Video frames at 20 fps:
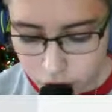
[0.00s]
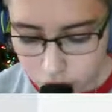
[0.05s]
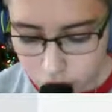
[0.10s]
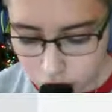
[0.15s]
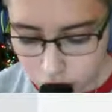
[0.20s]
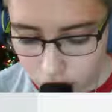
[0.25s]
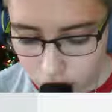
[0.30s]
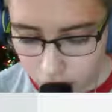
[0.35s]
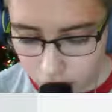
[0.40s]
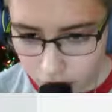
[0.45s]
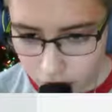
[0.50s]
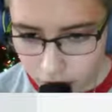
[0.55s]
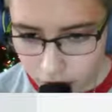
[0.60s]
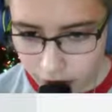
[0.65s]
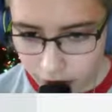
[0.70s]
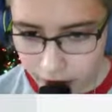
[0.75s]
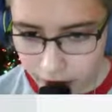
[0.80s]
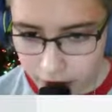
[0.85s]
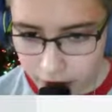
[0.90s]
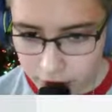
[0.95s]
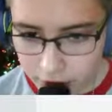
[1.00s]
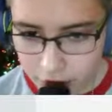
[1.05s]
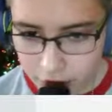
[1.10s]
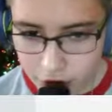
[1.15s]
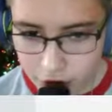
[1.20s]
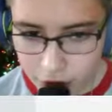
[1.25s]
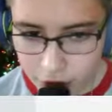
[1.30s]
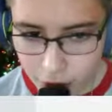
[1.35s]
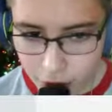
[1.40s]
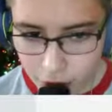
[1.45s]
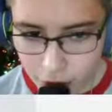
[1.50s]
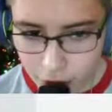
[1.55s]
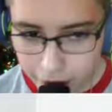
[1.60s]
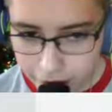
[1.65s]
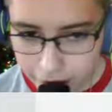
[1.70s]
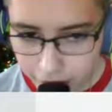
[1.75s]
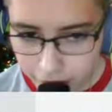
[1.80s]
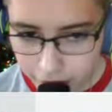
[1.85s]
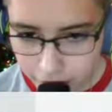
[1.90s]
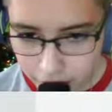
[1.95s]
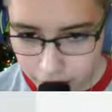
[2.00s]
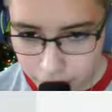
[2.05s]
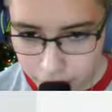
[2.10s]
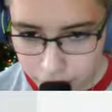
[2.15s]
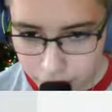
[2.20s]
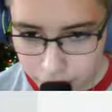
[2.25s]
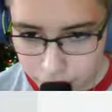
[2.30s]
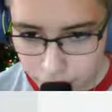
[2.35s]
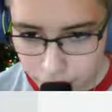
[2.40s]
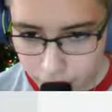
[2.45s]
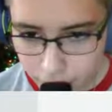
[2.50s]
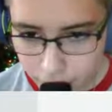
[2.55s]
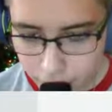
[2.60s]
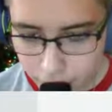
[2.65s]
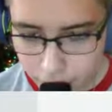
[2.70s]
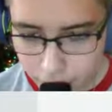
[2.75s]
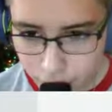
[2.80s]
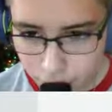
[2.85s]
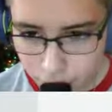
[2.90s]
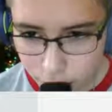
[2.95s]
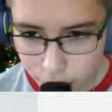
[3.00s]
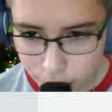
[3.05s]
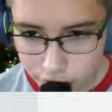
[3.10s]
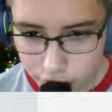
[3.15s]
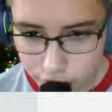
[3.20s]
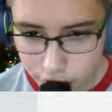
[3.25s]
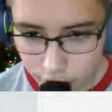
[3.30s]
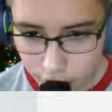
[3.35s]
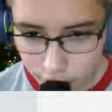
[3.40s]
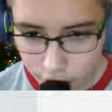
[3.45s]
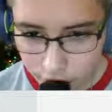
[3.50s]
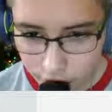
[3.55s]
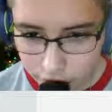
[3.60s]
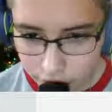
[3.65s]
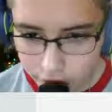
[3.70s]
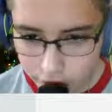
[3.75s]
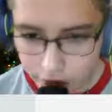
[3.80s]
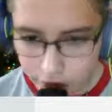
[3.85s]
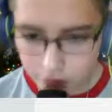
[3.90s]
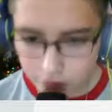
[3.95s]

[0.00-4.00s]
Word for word: er, hacker stories I told or shown.